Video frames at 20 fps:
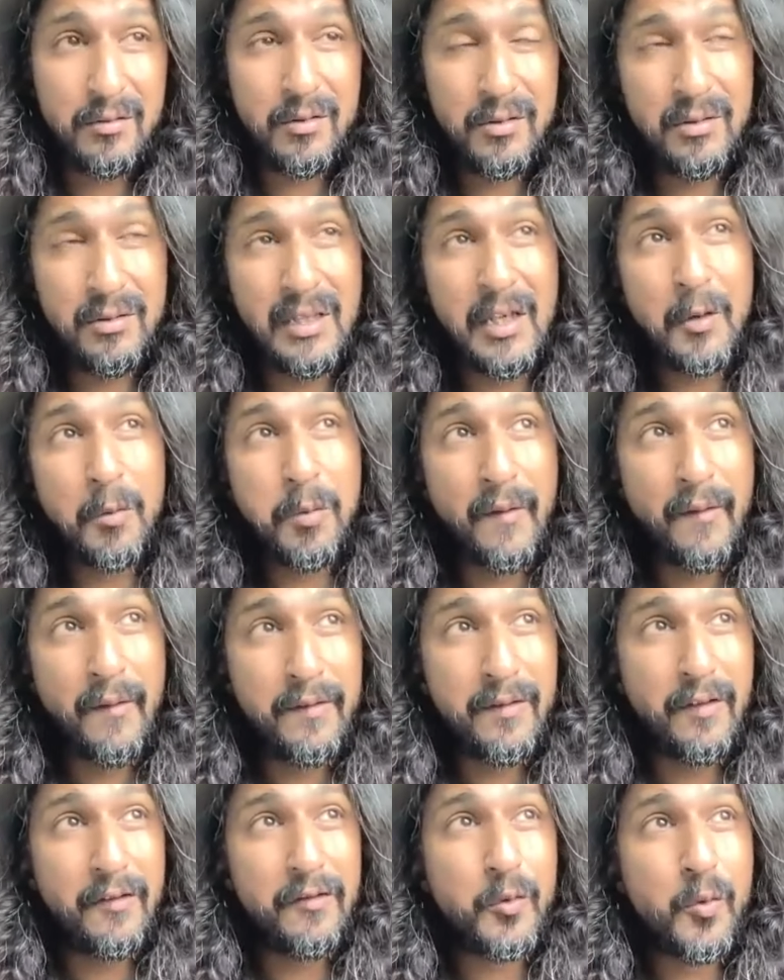the
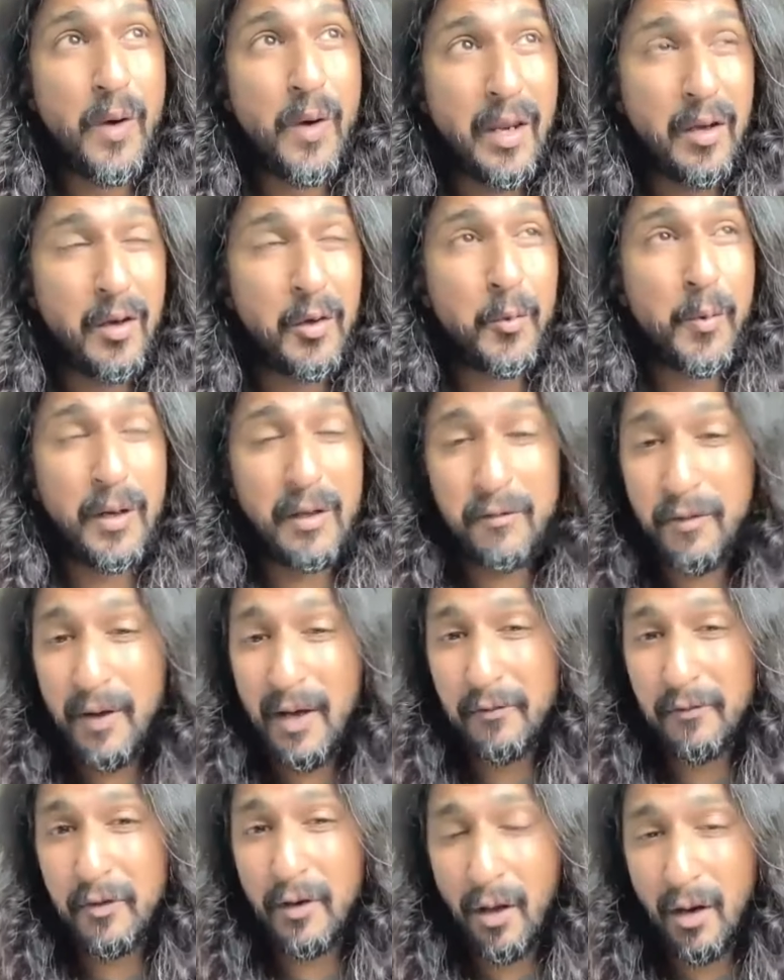equivalent of $20 to
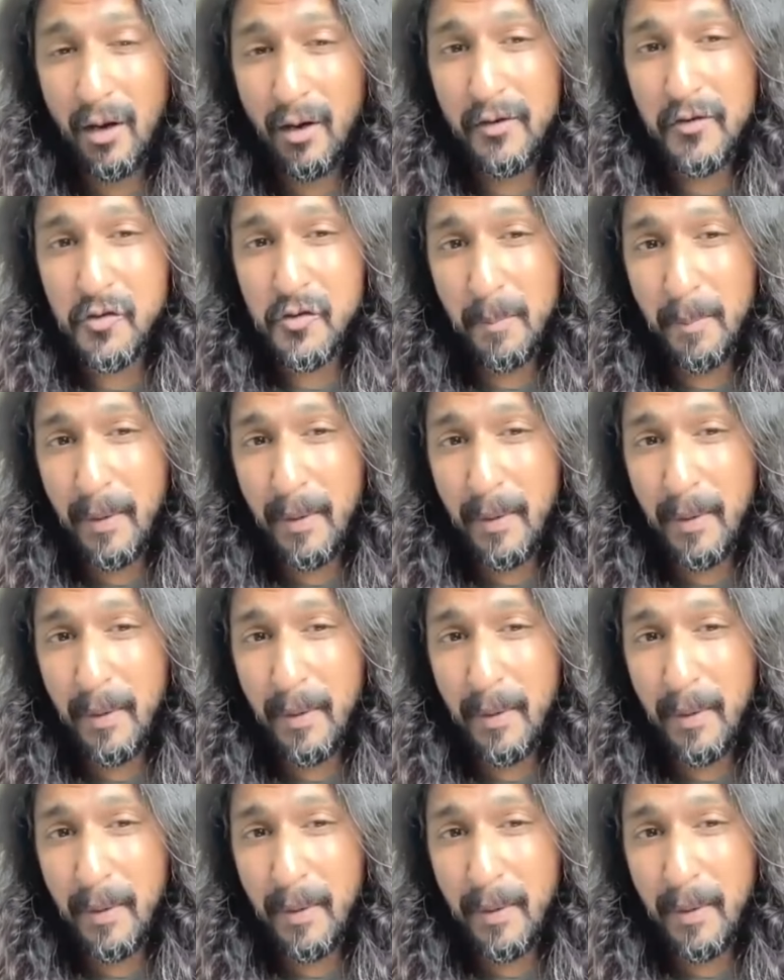$25 to